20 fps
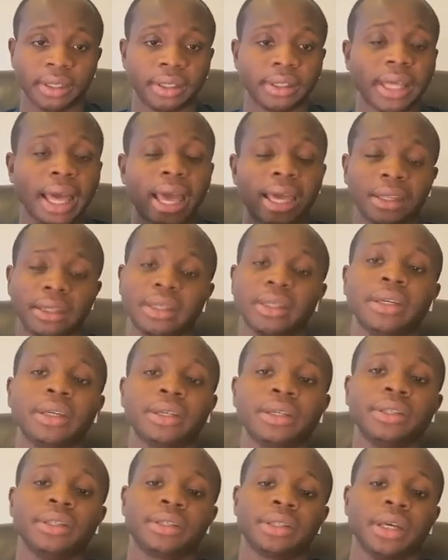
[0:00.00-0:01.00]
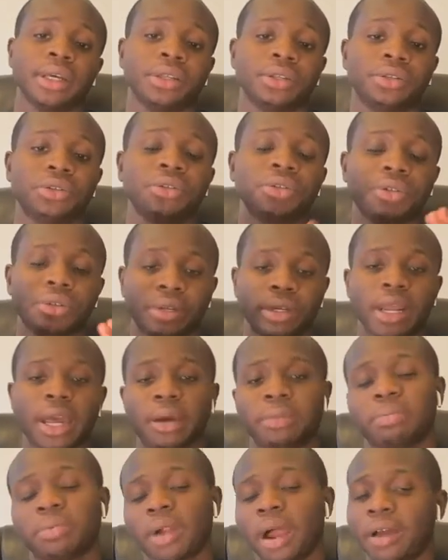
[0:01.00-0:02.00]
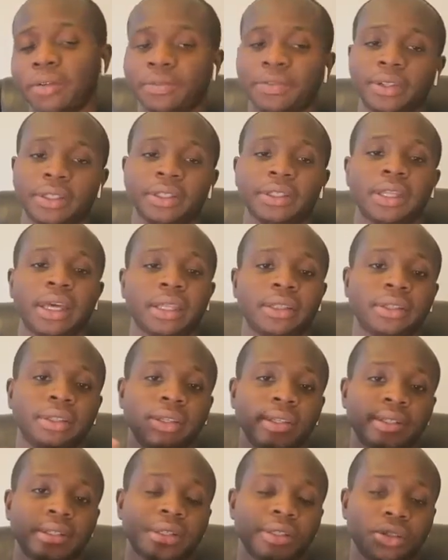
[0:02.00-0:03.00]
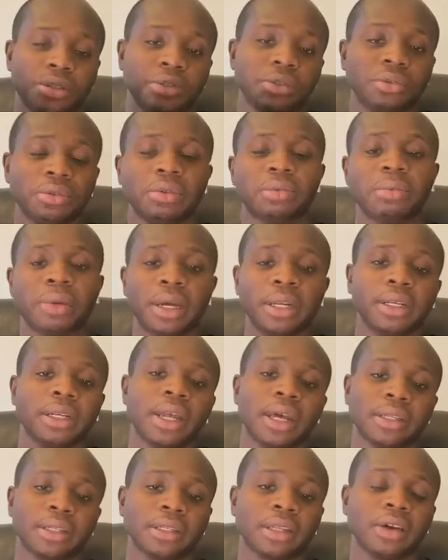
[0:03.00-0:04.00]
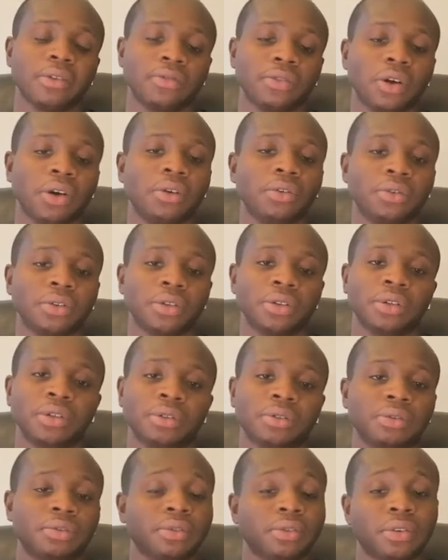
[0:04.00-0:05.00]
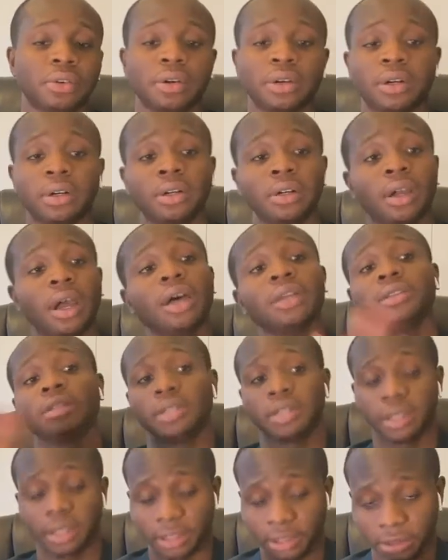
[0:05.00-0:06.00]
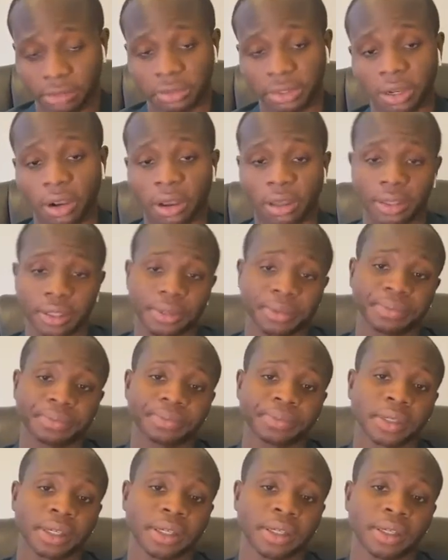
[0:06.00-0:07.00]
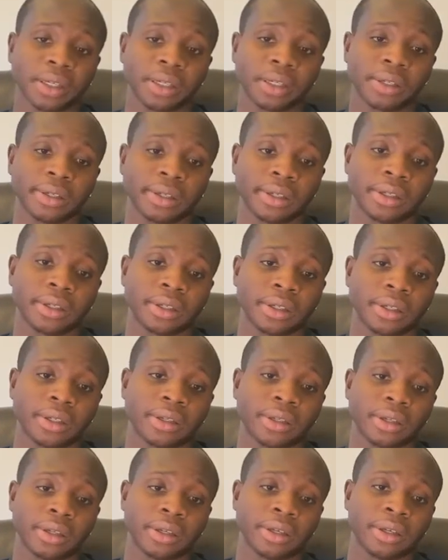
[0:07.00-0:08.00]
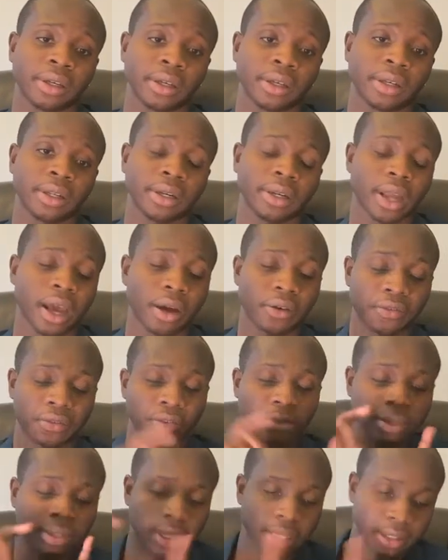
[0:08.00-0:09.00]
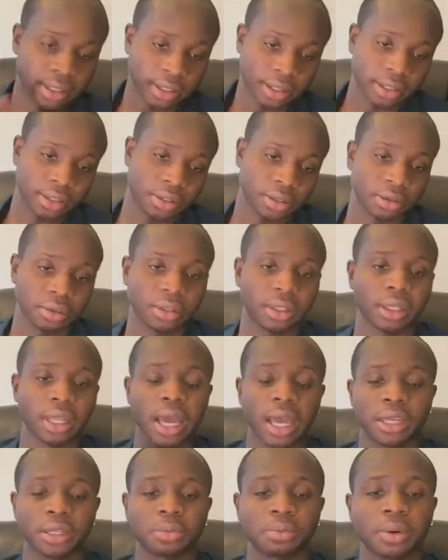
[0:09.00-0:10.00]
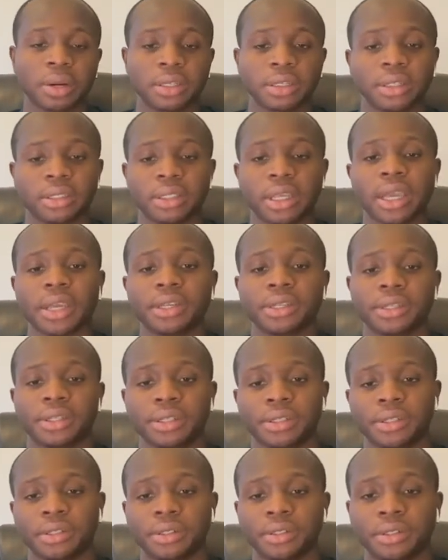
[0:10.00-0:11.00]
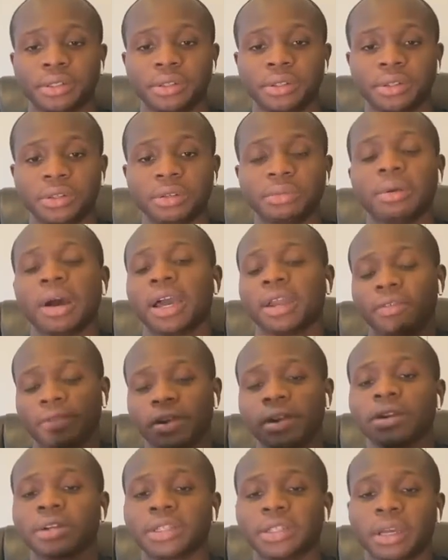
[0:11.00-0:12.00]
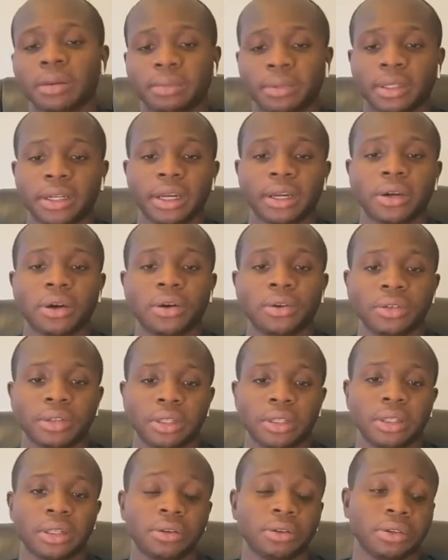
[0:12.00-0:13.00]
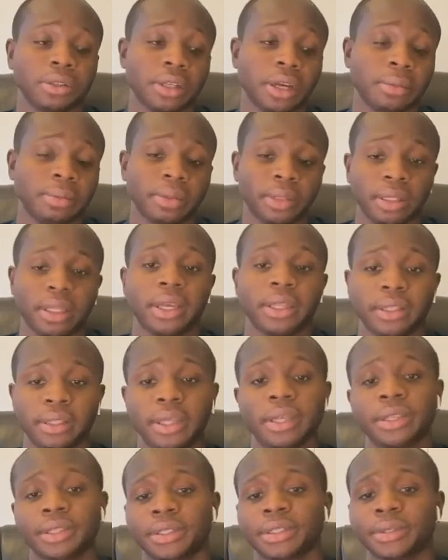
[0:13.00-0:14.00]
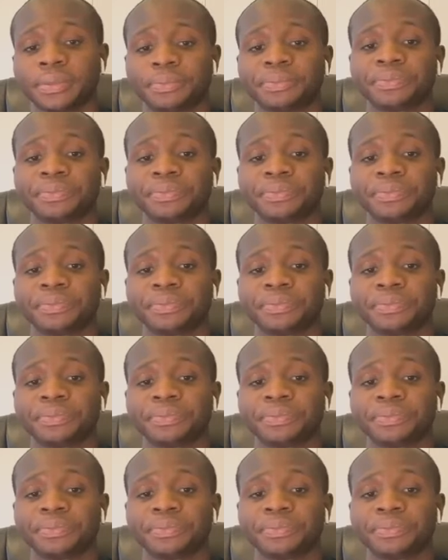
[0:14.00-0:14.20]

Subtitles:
That leads into your net profit. That leads into the money that's left over for other things, we call it. Now, if you listen to the last presentation, you might have heard something that goes a little something like this.